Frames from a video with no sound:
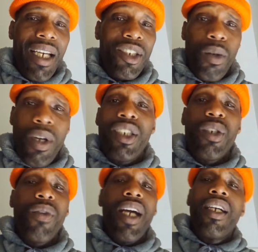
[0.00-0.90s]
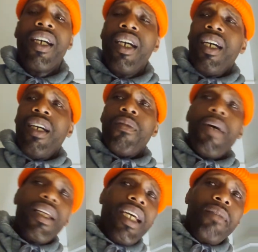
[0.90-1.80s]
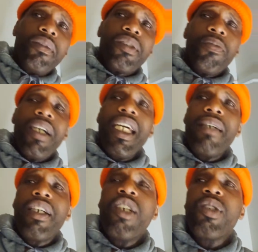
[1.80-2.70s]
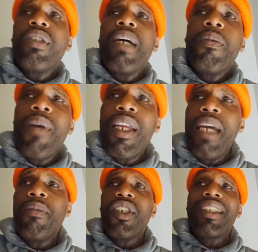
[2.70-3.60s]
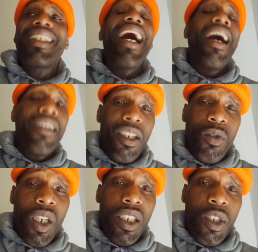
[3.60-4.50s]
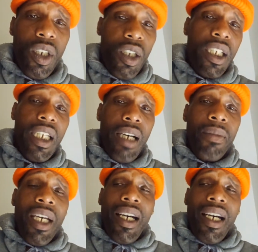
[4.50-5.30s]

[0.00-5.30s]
That's crazy, right? But my name comes from that, but my name is Italian, really. You can look it up.